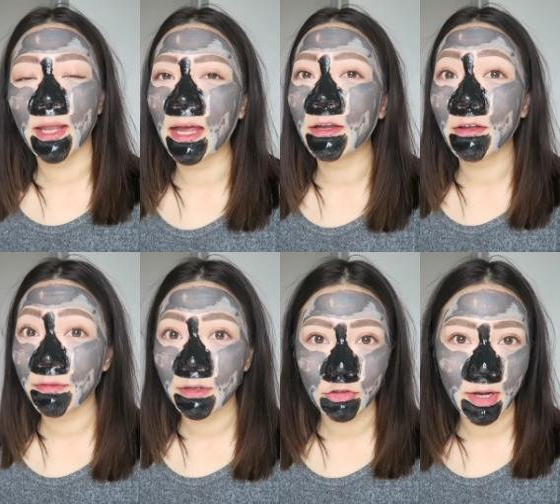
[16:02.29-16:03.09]
day I
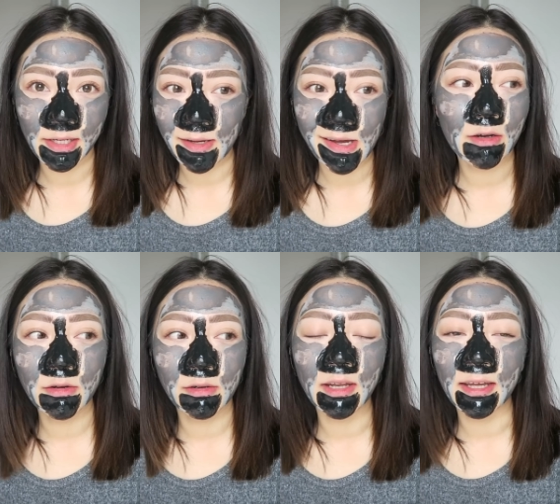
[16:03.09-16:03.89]
don't feel drained out at
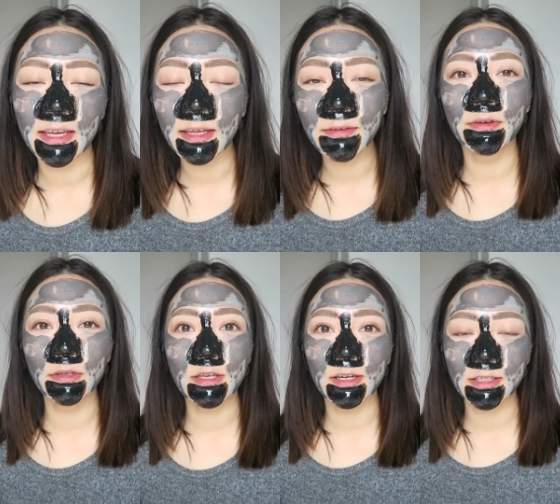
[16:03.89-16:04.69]
all like it
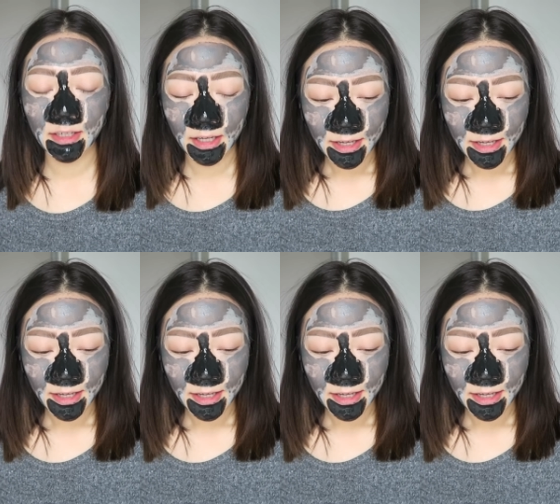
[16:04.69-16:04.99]
feels good